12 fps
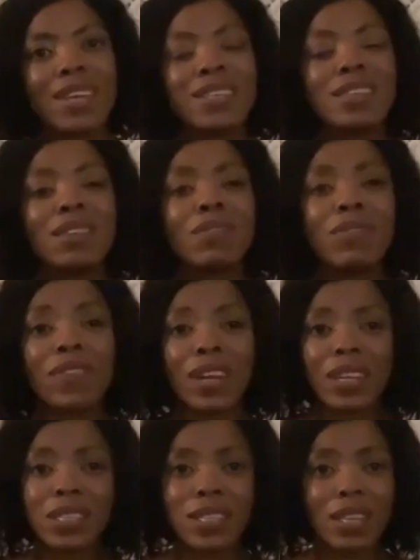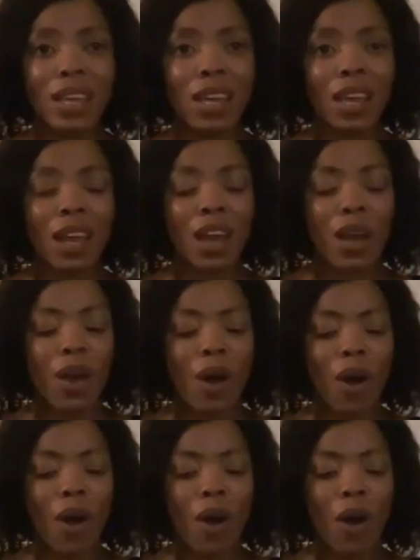the divinity
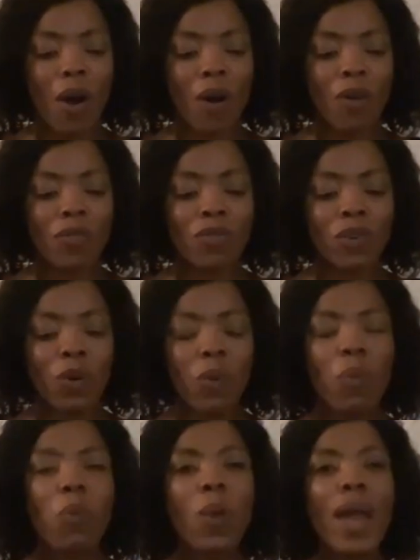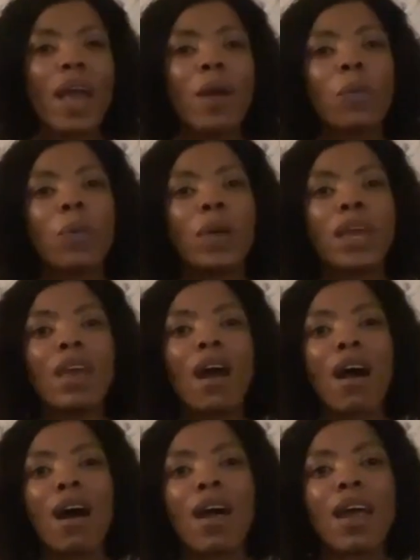of where we
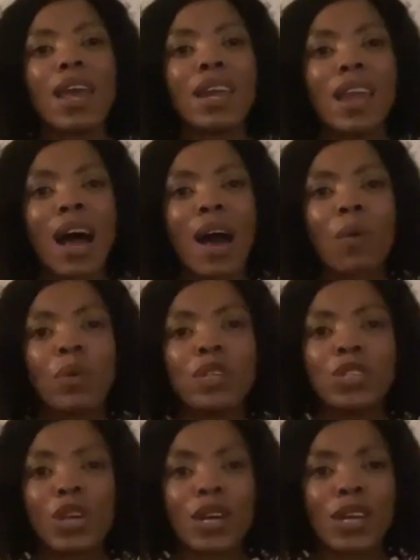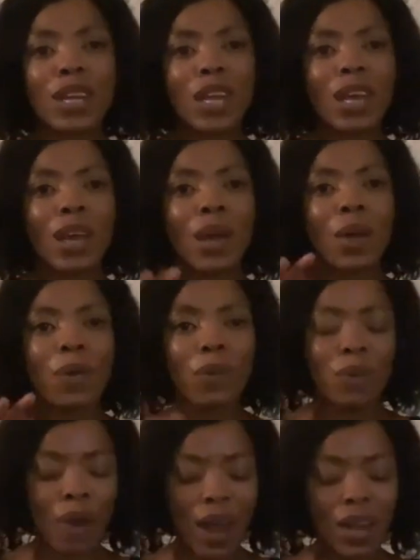are in our journey
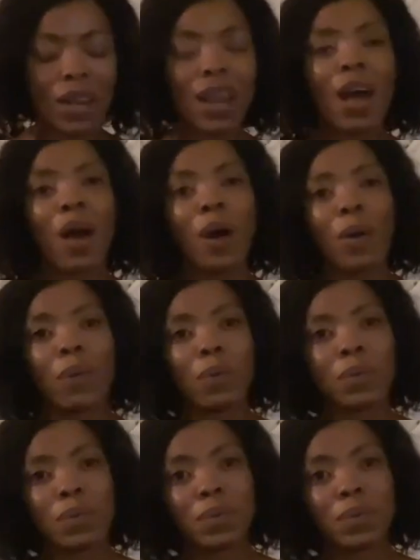right now.